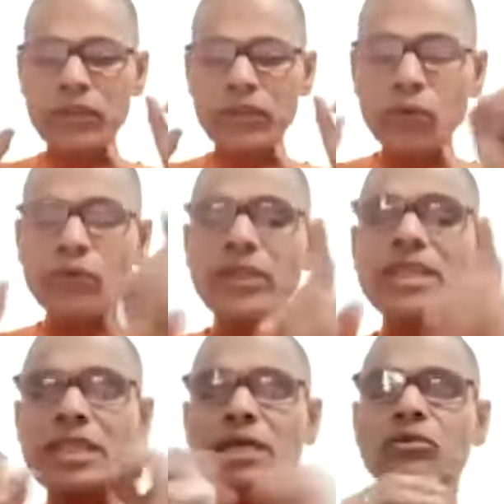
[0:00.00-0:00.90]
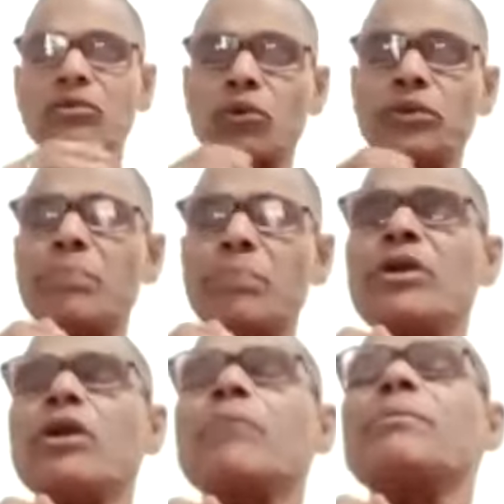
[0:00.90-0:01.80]
through the
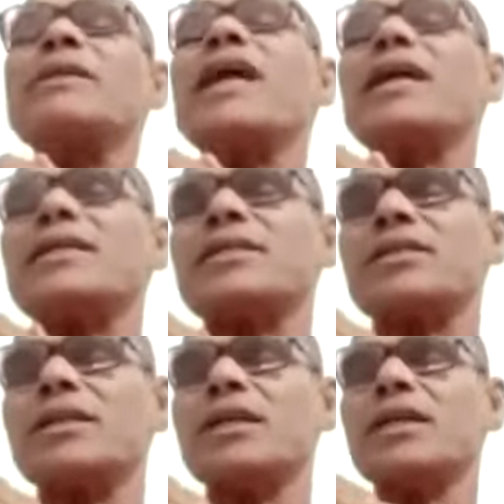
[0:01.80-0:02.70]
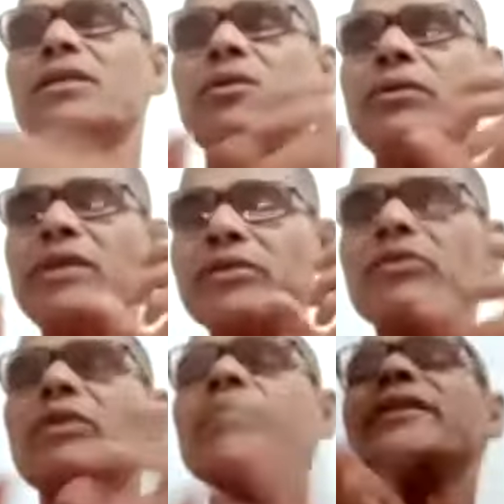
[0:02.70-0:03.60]
pure Vidyas, through the
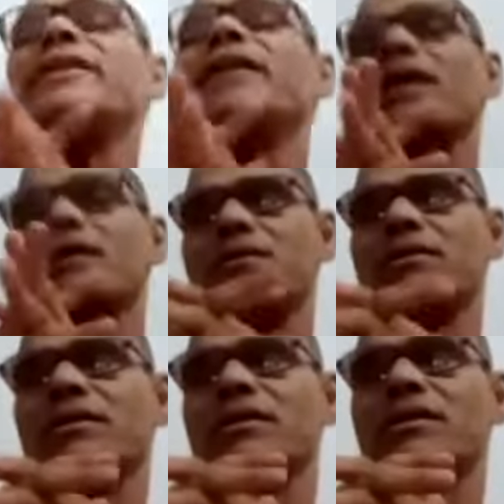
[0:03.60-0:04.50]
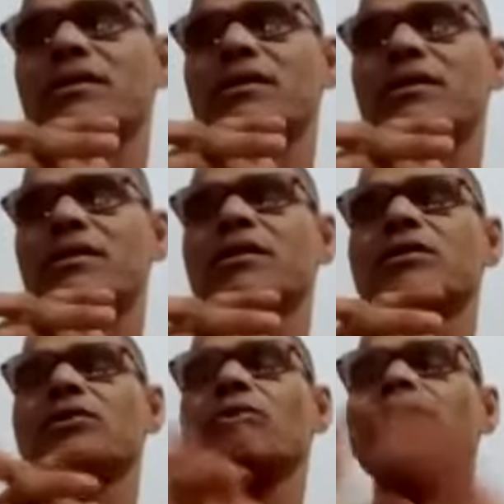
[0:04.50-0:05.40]
Shuddha Vidya,
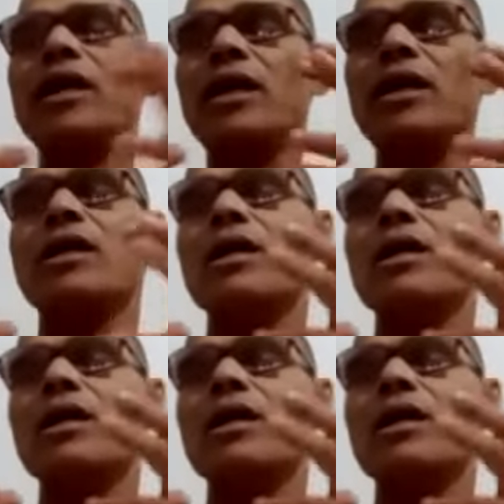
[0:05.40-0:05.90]
through the